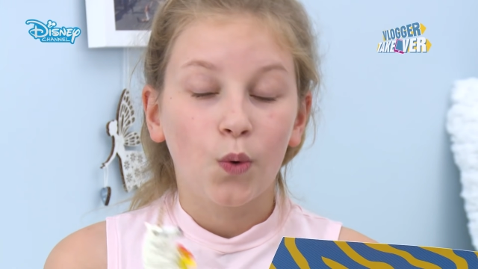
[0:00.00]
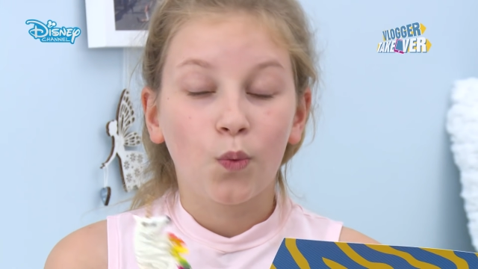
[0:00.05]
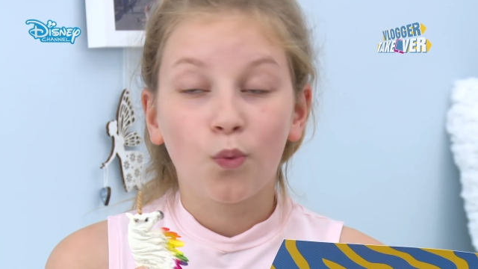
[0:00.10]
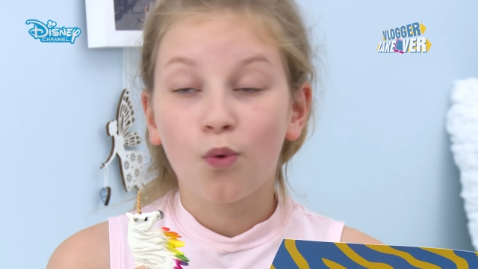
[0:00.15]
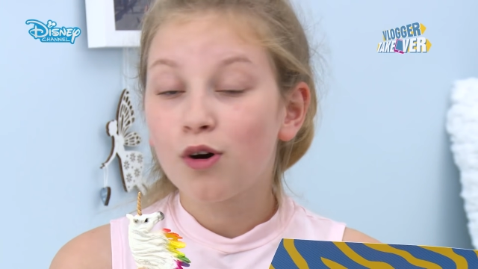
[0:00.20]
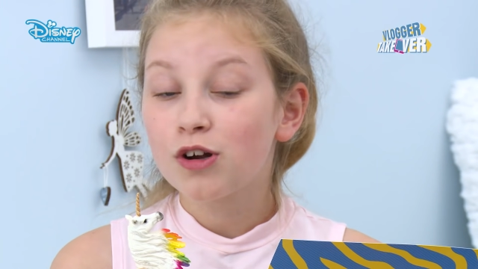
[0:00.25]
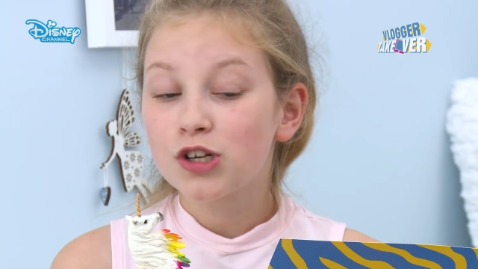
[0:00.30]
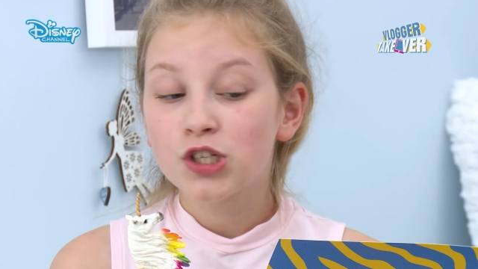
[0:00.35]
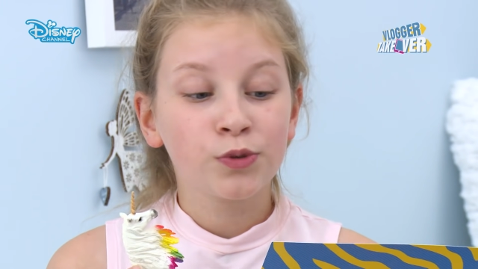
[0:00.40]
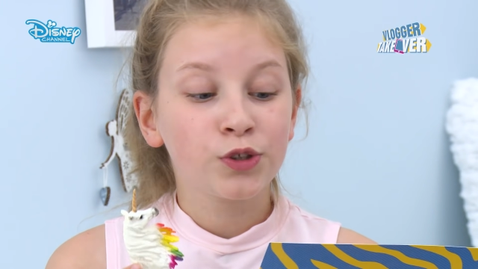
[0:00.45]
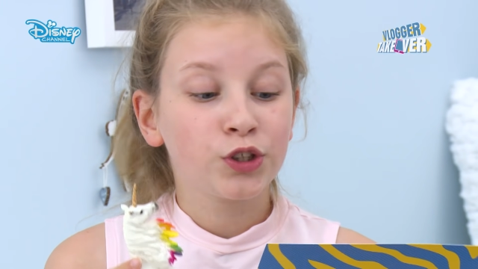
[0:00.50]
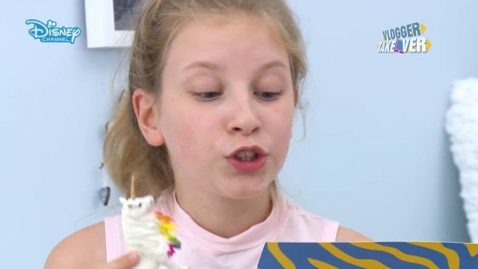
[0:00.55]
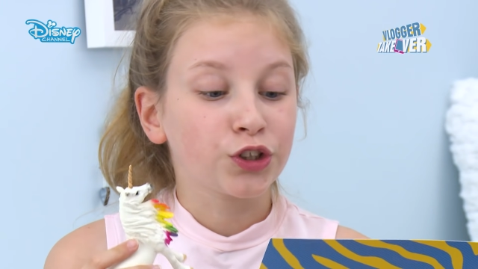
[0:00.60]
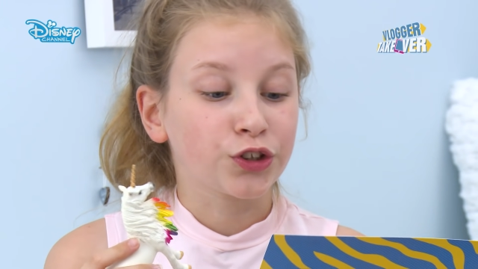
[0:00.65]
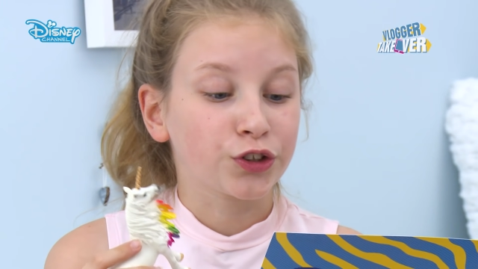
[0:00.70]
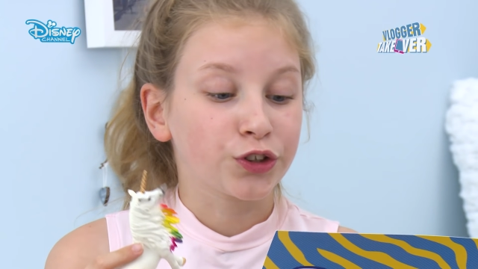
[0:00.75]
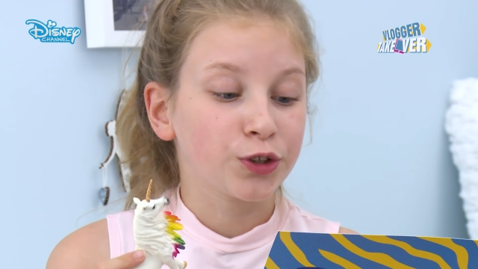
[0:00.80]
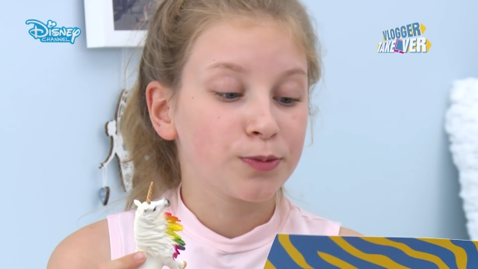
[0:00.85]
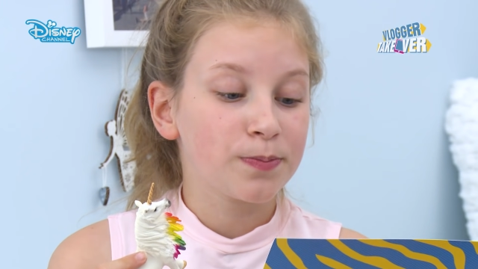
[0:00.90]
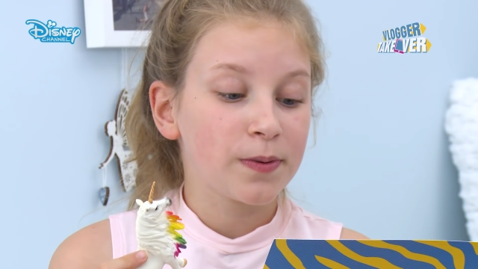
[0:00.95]
what would a
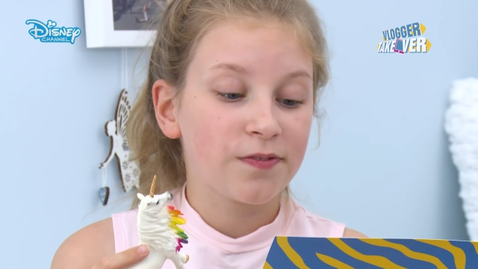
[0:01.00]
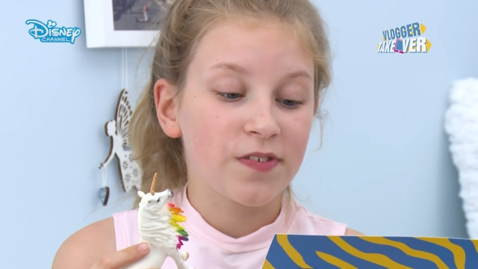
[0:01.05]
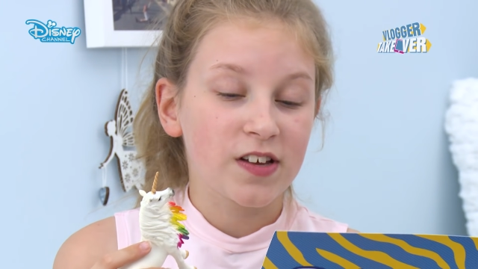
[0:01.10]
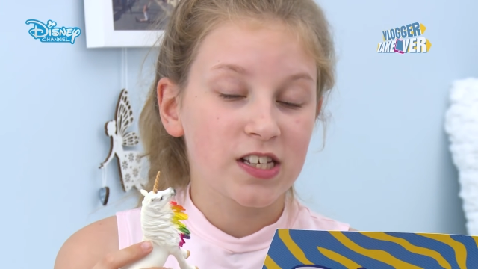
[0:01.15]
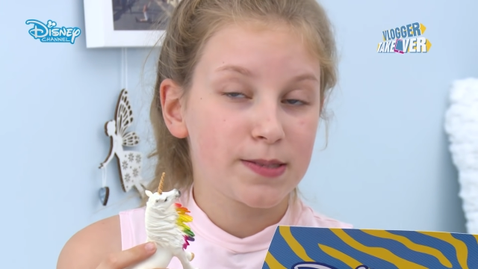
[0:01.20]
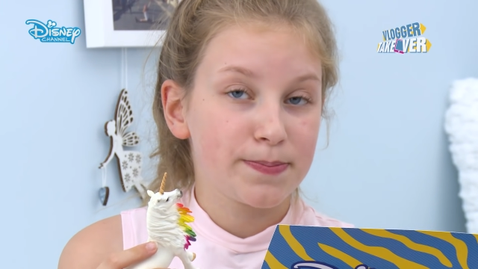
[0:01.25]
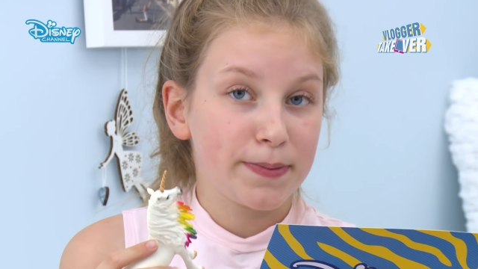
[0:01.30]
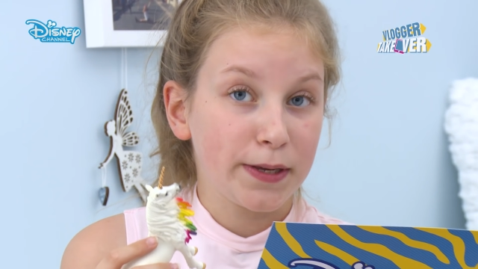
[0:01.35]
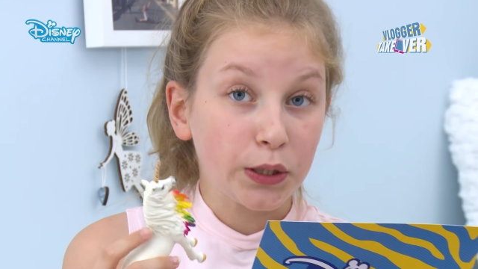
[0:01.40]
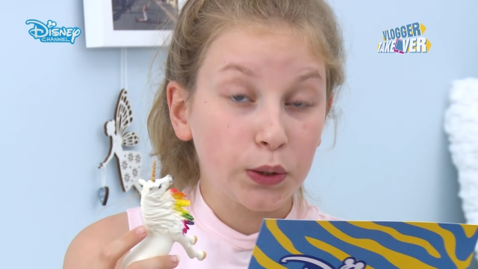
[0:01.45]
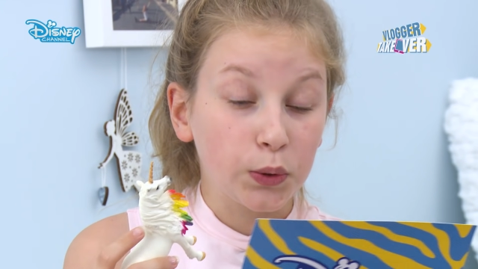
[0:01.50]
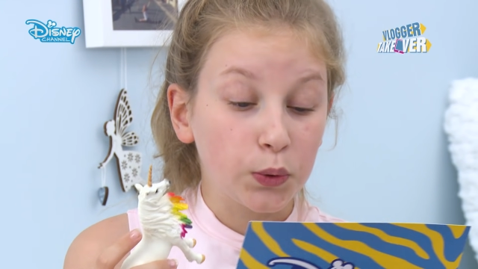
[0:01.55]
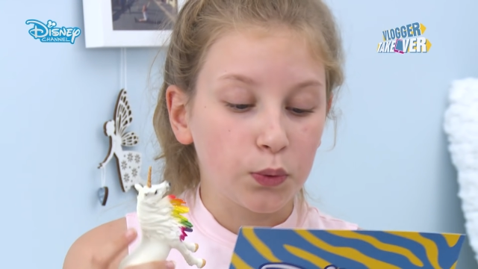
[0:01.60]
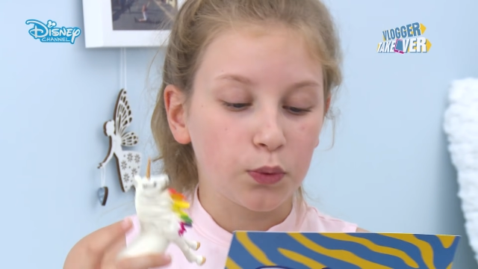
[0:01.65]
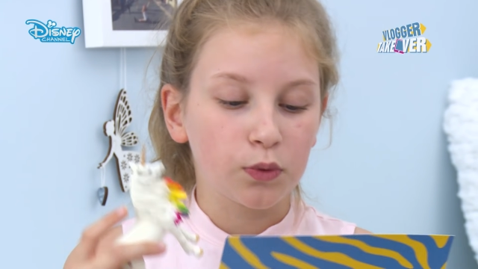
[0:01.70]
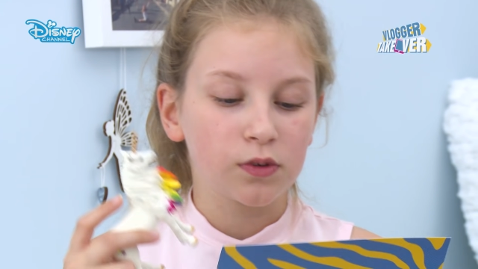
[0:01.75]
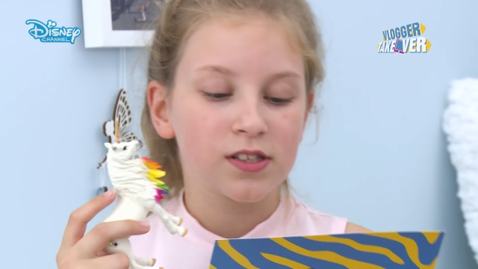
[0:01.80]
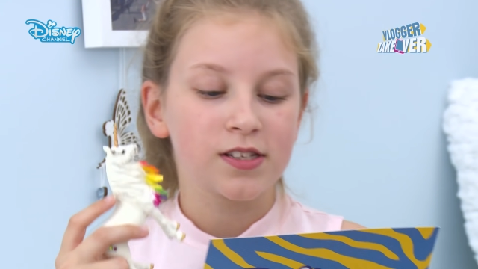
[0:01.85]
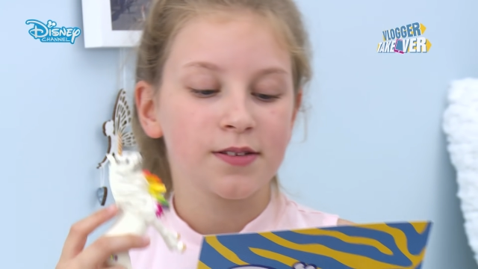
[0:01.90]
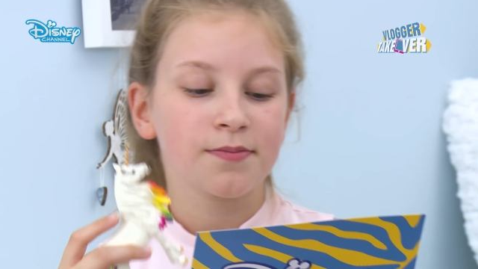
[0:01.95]
group of us be
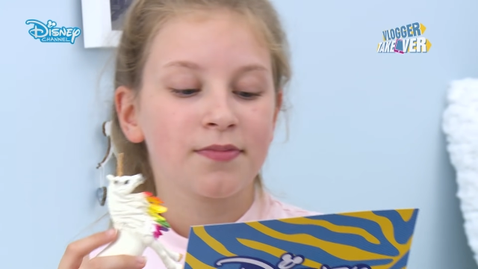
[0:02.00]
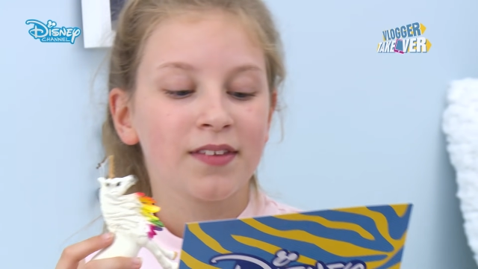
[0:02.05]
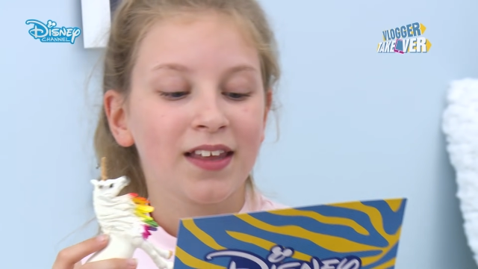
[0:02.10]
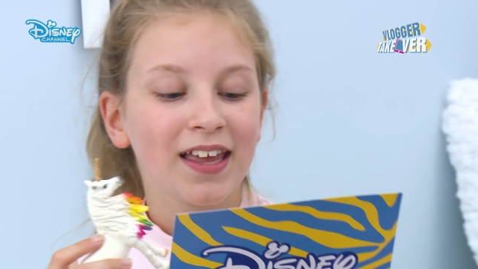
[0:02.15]
called?